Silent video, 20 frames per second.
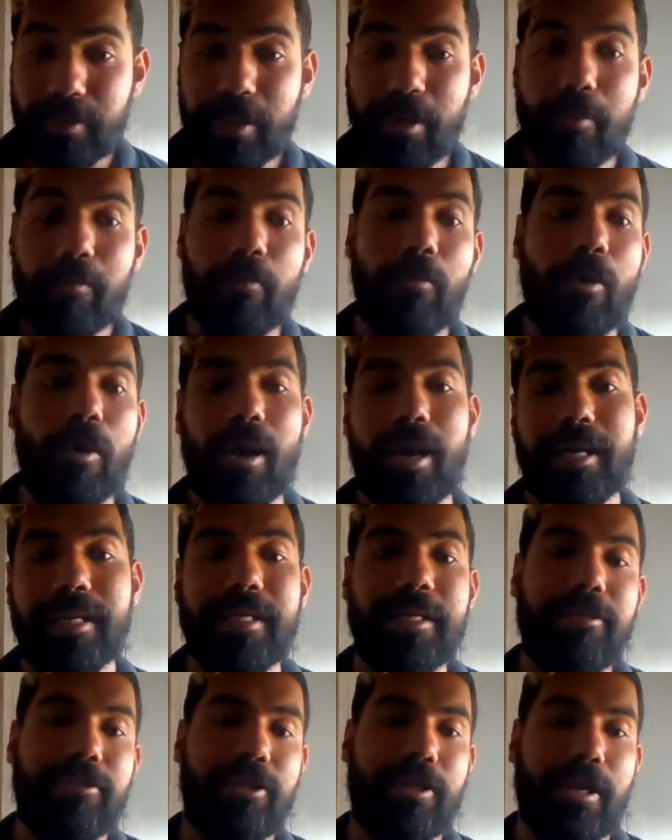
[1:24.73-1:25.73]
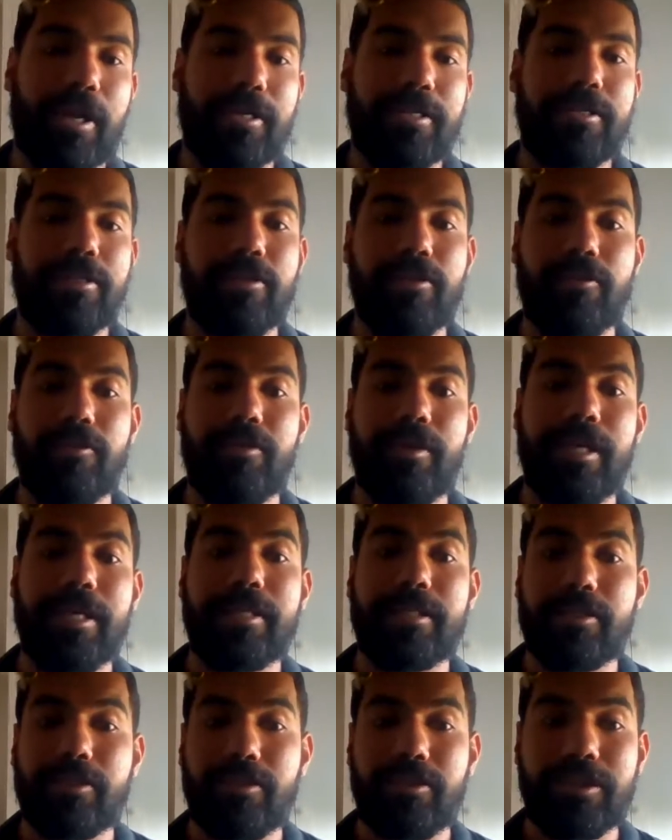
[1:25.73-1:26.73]
what I need you guys to do
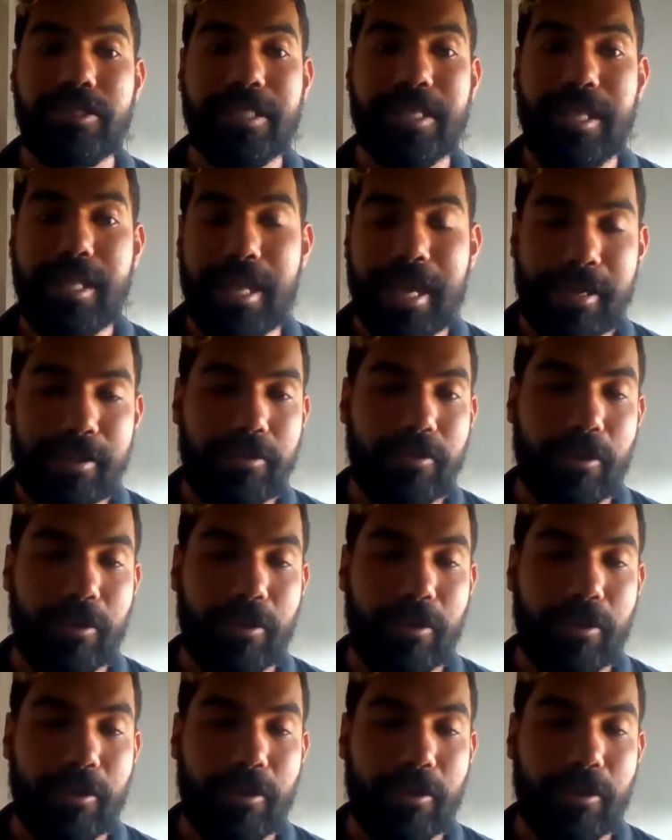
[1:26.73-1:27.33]
is to select